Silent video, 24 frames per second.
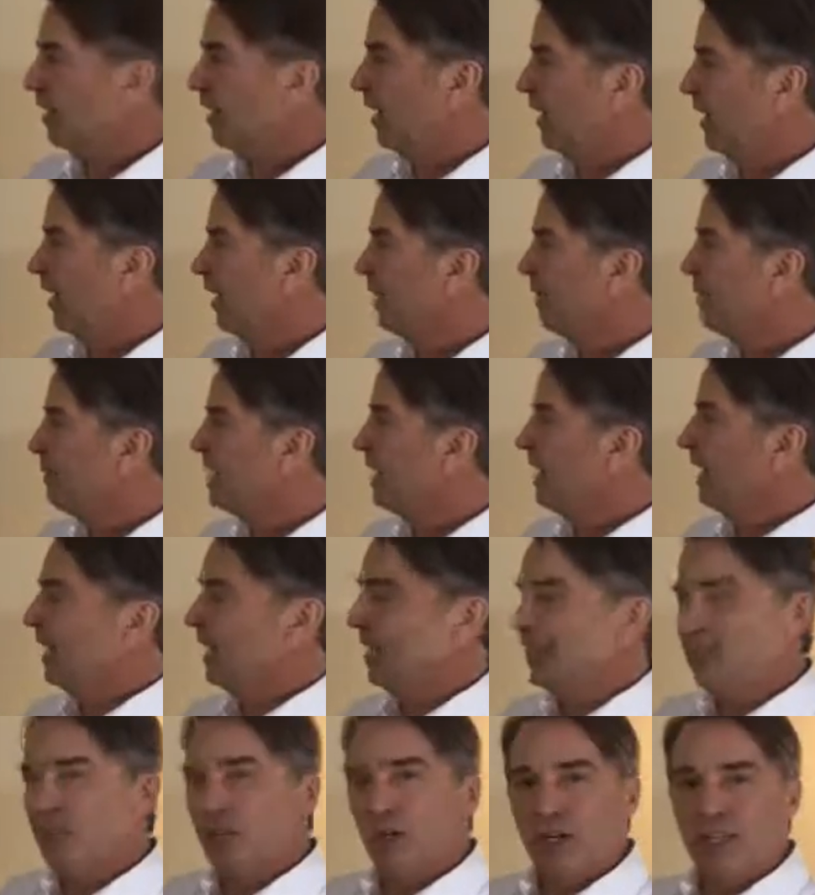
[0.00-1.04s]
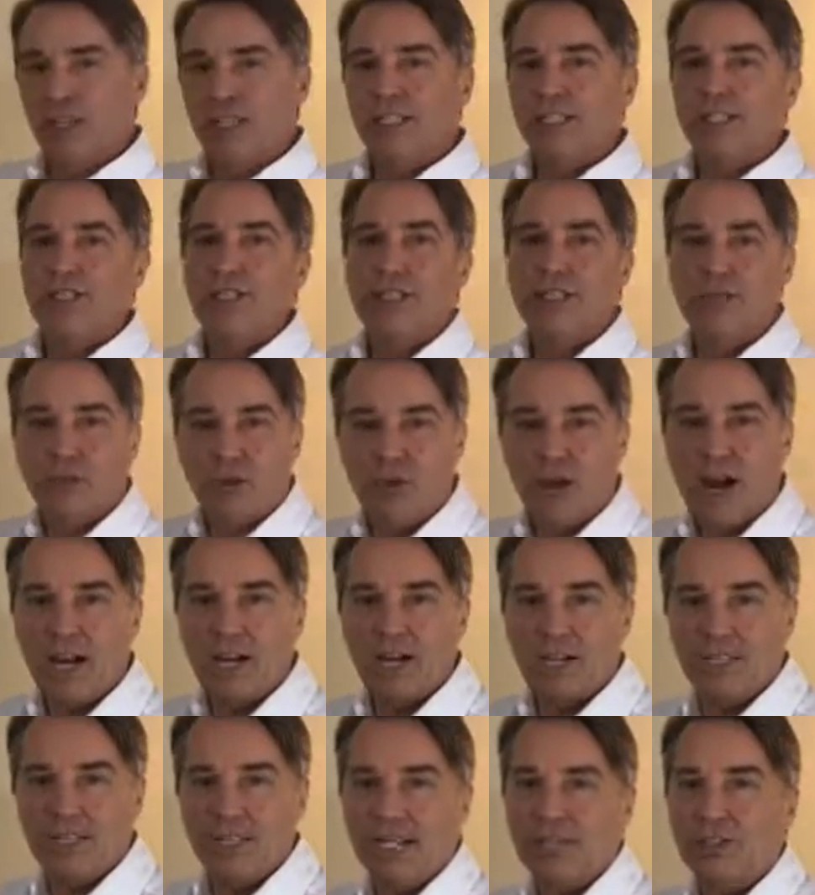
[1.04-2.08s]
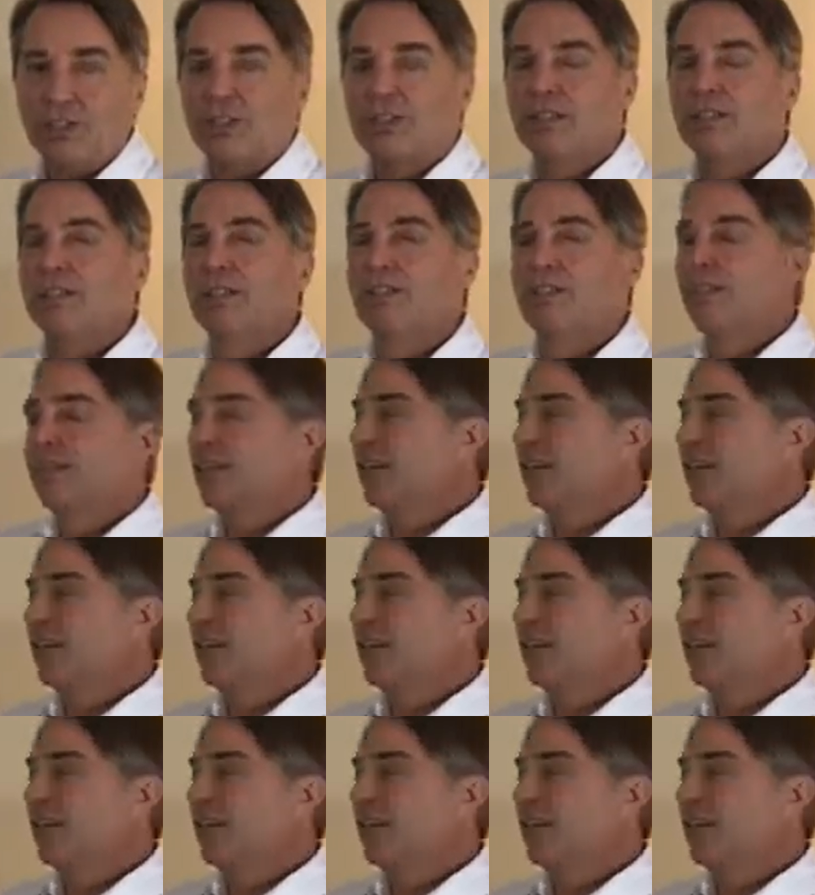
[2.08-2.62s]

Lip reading: And he took it to the Moroccan desert.